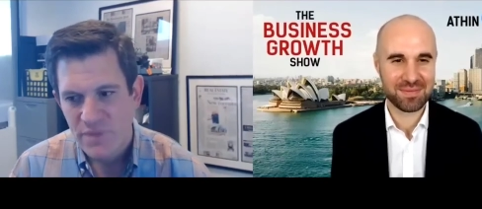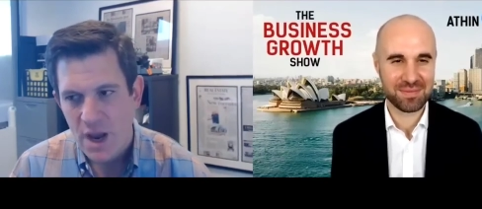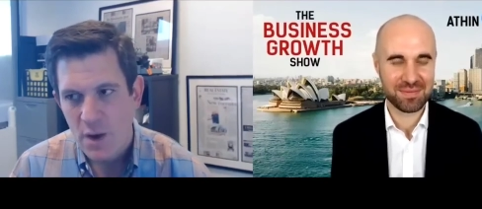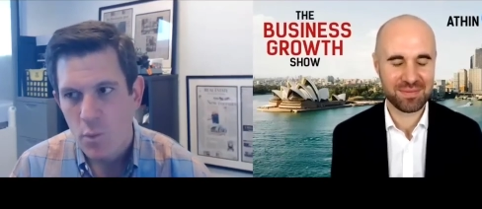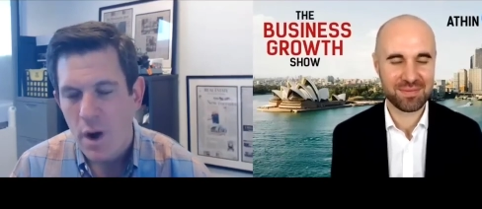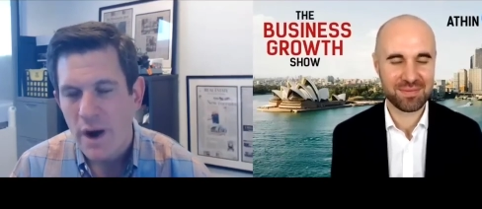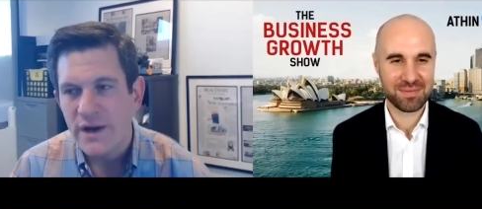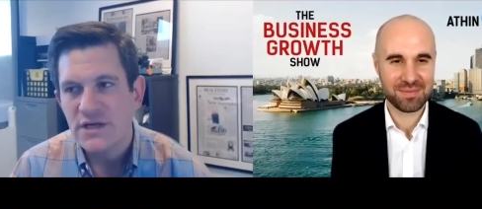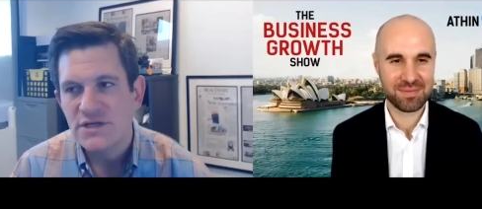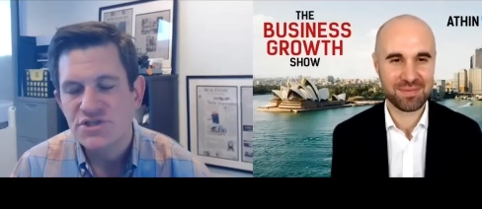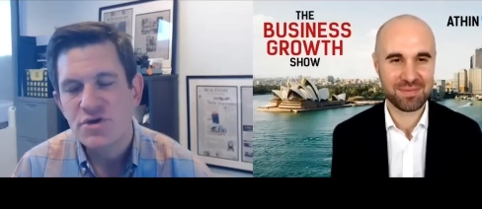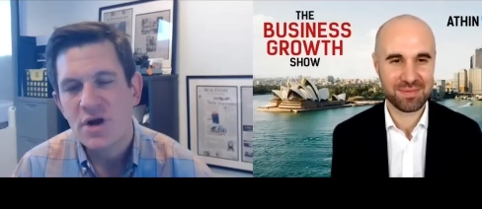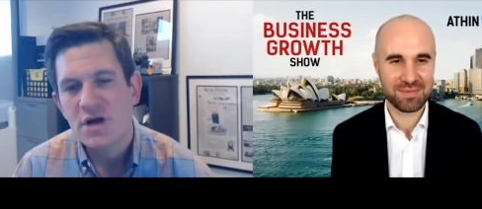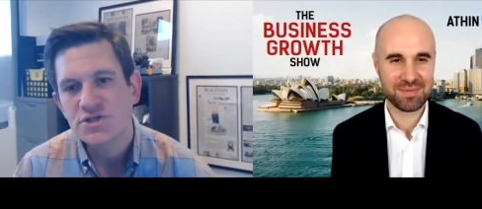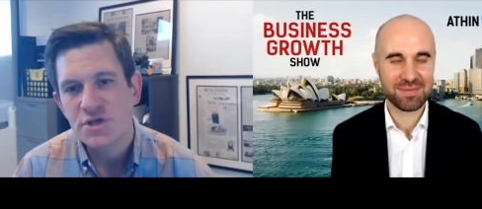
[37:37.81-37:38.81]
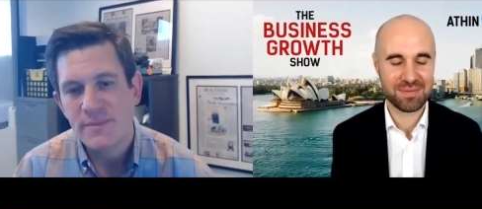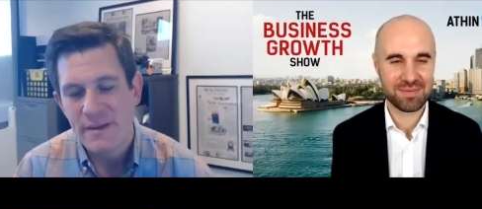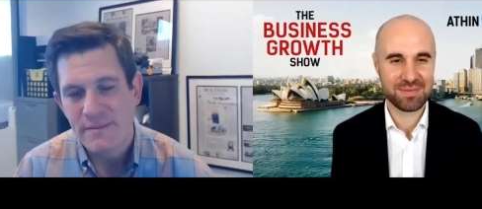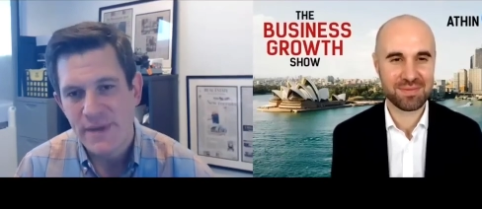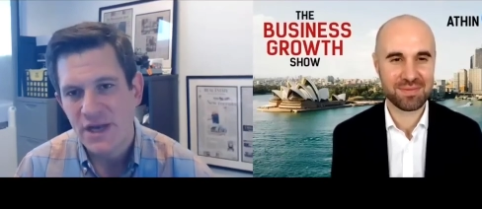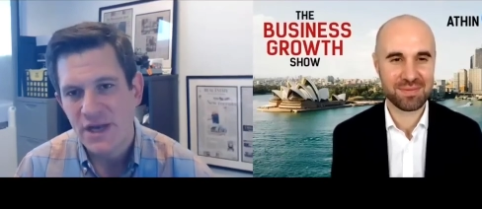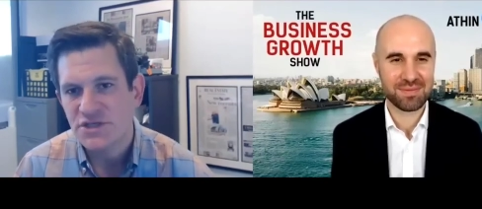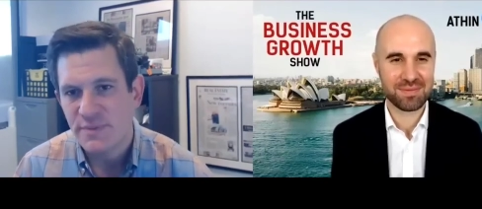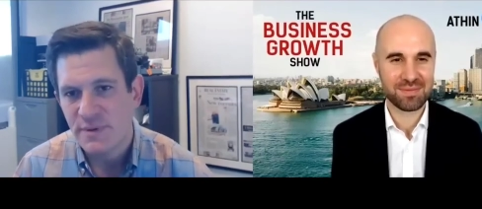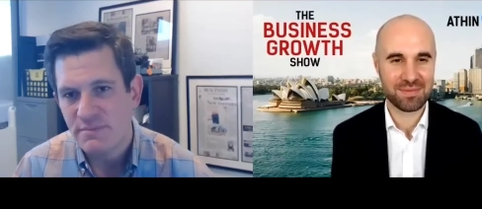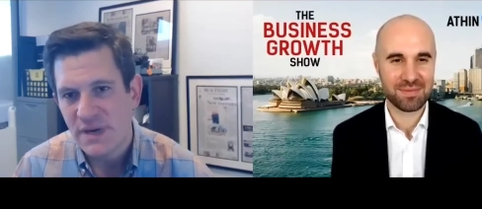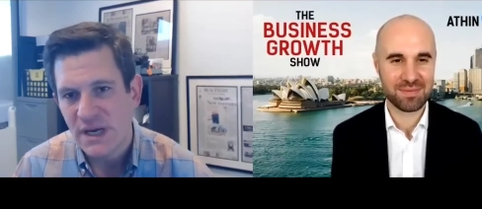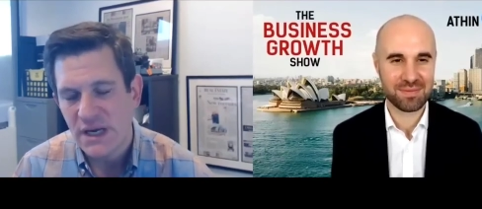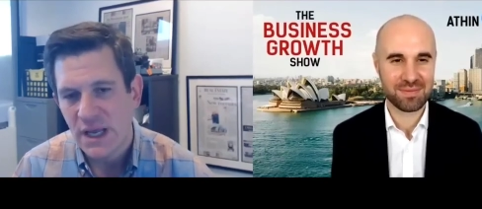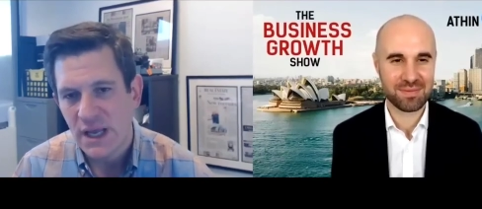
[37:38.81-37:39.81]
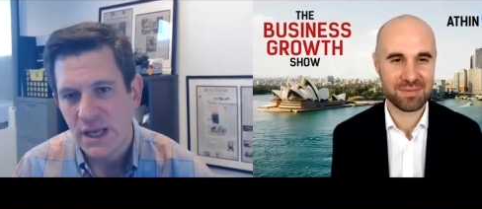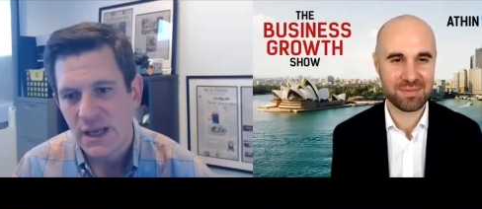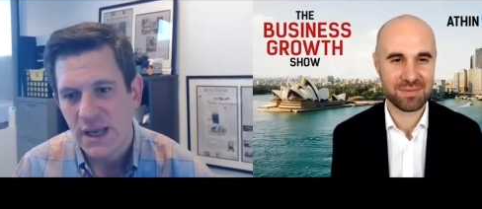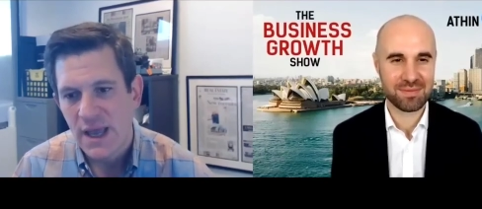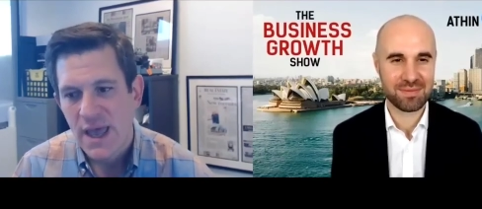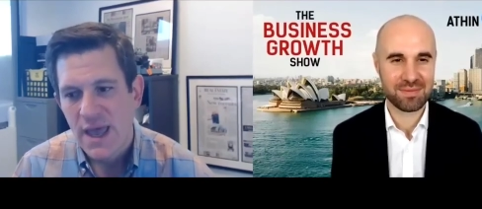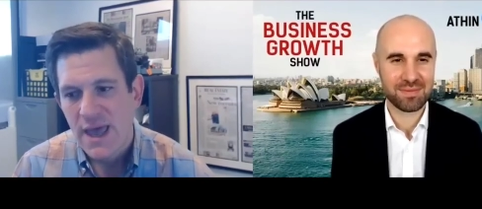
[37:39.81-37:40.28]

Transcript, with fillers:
Speaker 1: I wanted to structure my management meeting.